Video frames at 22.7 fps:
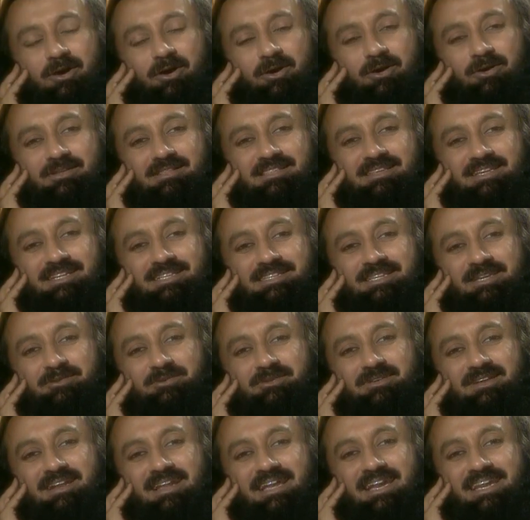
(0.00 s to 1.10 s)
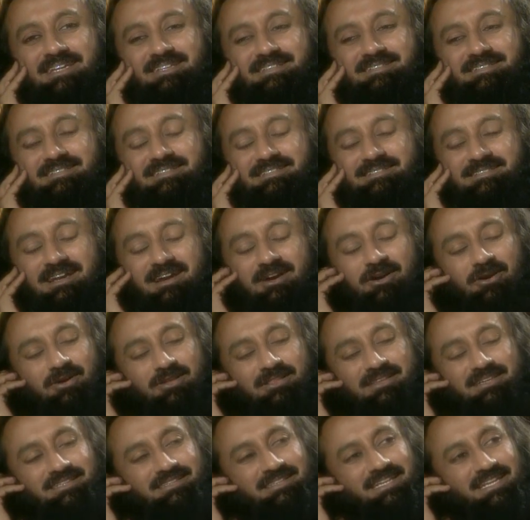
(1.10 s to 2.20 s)
All
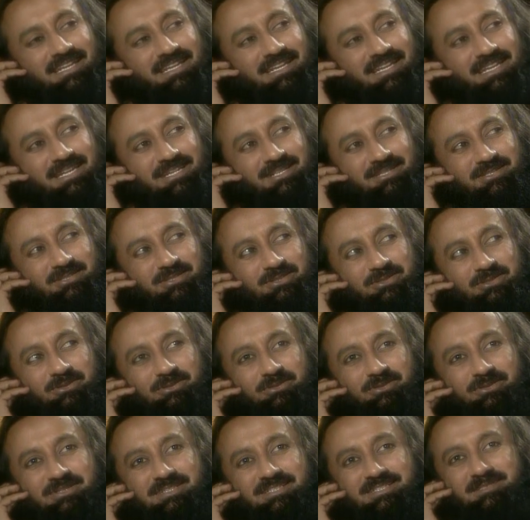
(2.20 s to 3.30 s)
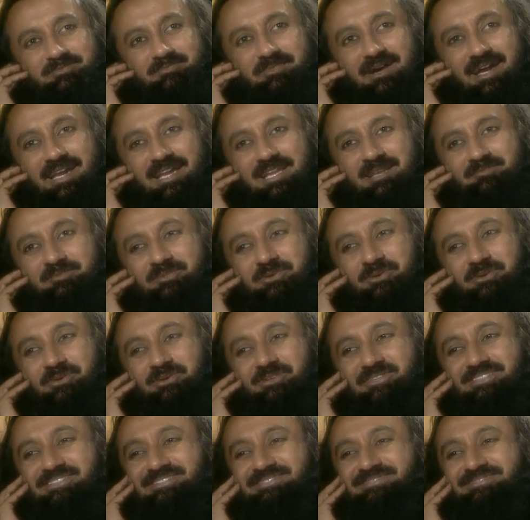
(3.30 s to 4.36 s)
that they need to do is smile more.